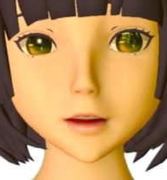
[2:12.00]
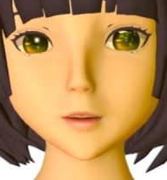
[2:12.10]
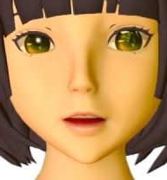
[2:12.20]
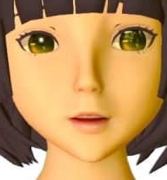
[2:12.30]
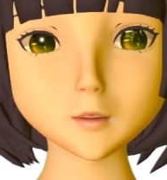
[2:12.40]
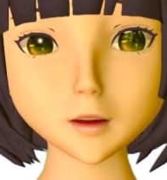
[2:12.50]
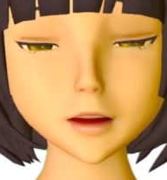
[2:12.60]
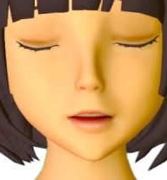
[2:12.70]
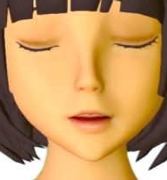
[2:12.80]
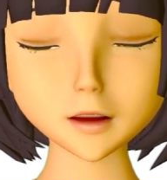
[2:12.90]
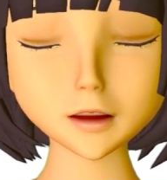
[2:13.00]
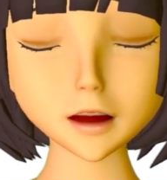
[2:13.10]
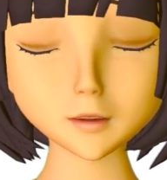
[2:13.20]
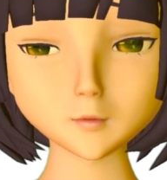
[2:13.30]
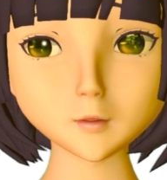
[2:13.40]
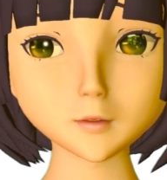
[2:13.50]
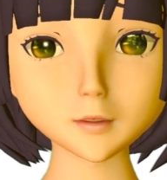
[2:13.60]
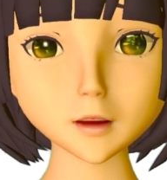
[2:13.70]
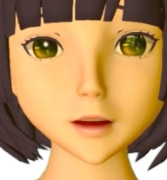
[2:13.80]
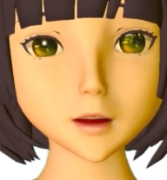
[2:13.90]
And we know that
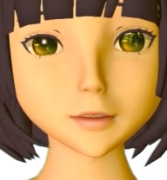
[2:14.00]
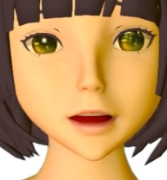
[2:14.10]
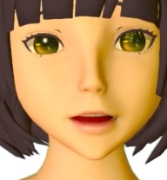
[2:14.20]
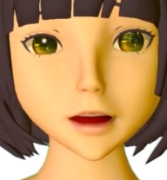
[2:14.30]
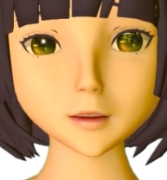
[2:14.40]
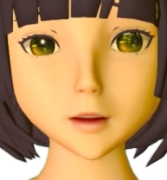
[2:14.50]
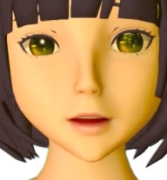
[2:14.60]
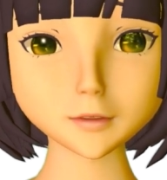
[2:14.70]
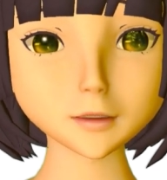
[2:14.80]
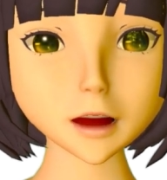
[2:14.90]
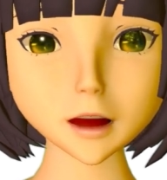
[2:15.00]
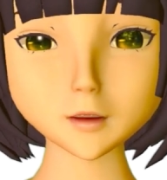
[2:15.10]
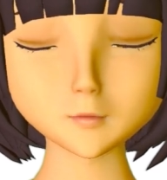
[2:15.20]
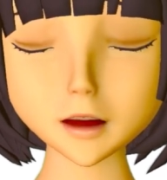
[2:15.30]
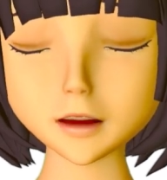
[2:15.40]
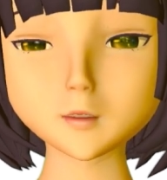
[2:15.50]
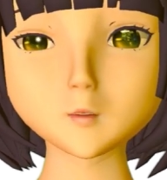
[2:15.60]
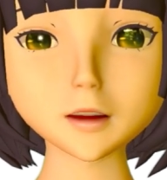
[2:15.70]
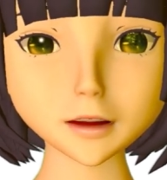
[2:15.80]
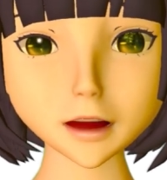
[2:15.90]
both verbs and adjectives
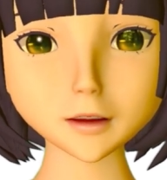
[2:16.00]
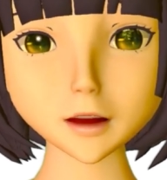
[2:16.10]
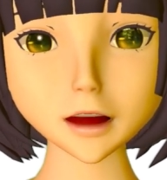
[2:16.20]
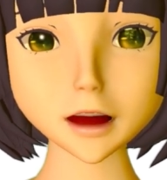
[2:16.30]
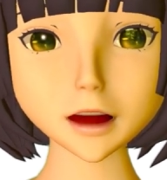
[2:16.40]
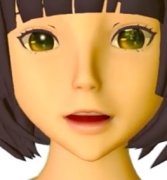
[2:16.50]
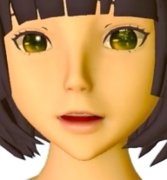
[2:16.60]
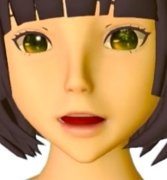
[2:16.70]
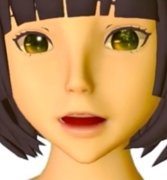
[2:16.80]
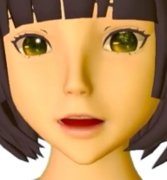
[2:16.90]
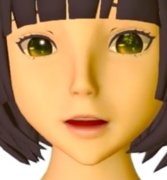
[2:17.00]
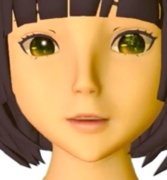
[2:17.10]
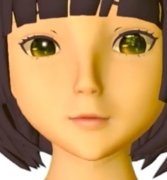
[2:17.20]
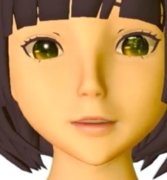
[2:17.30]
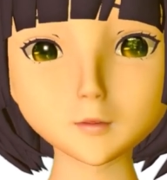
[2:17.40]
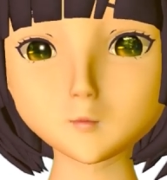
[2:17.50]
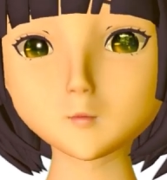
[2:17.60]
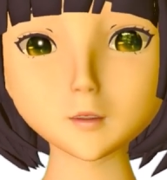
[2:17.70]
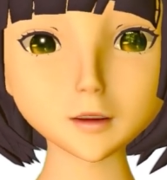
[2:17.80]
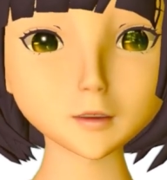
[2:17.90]
must always end in a kana. They can't be
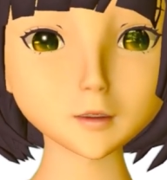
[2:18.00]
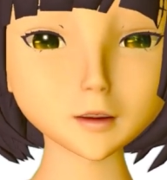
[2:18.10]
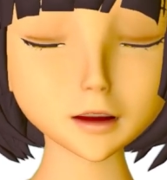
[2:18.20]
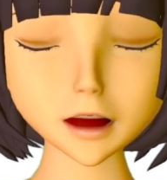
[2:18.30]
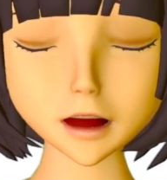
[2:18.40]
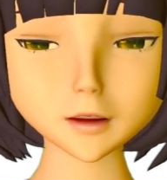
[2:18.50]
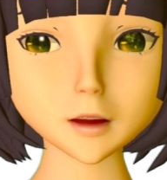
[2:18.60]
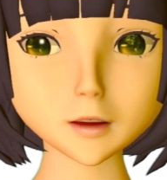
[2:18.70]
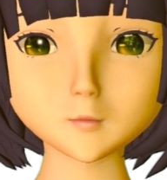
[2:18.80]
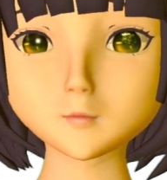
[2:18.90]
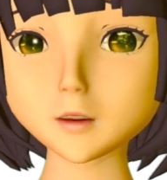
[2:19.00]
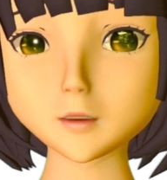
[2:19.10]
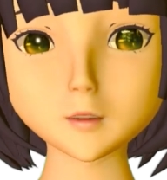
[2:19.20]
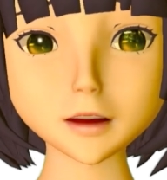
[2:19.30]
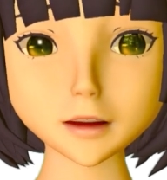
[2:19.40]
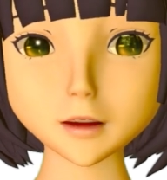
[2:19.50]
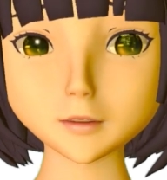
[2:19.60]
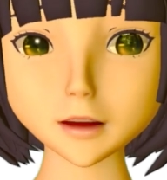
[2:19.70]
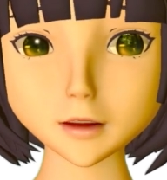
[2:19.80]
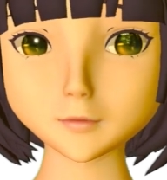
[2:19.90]
all kanji, otherwise
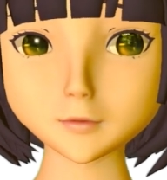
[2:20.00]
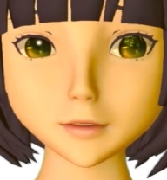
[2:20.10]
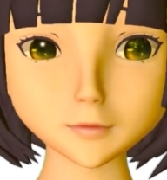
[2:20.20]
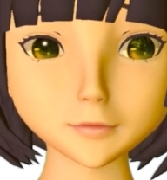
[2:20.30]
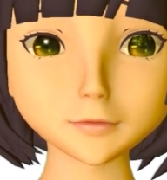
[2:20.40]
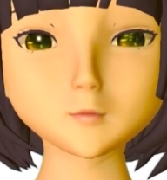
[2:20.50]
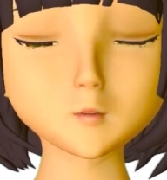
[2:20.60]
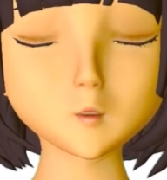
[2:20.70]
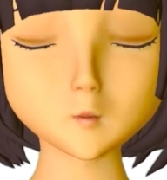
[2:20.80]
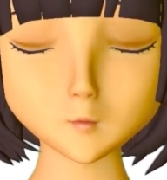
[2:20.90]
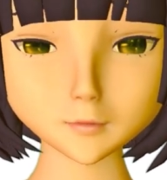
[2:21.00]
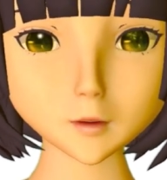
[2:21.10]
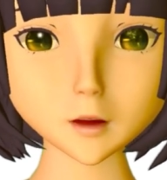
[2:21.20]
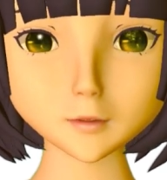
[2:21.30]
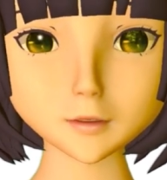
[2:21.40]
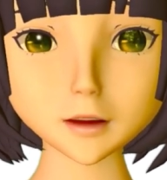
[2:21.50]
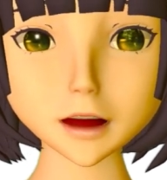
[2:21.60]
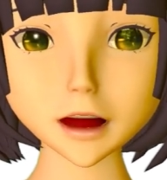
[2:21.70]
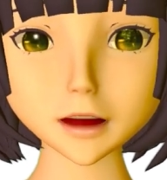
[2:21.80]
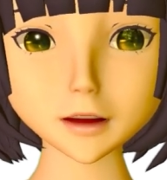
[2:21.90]
they'd be nouns. All
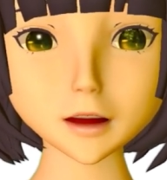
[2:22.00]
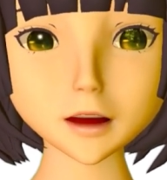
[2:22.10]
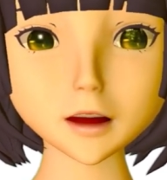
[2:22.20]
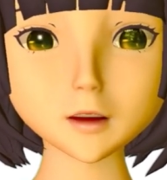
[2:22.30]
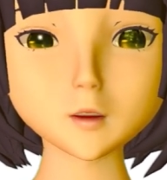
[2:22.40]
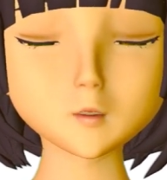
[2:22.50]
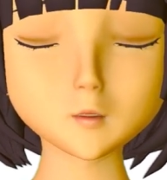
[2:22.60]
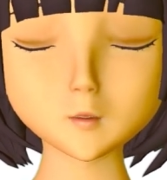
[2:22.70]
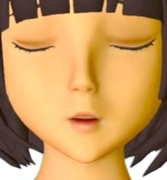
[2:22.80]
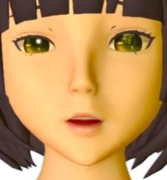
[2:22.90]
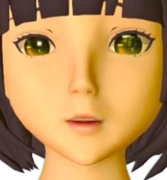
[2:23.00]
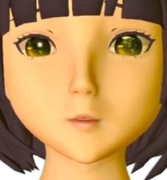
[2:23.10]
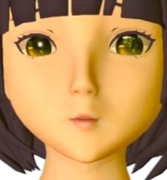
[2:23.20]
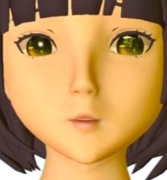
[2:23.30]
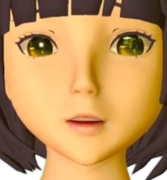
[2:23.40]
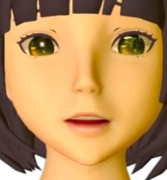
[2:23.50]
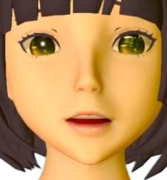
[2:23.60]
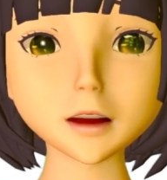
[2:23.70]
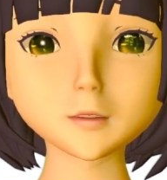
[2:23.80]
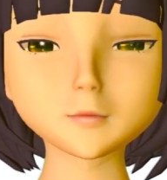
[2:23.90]
verbs end in an uro
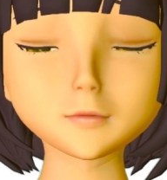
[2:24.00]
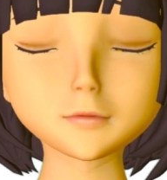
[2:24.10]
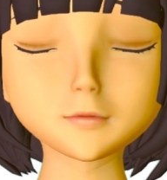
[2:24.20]
kana.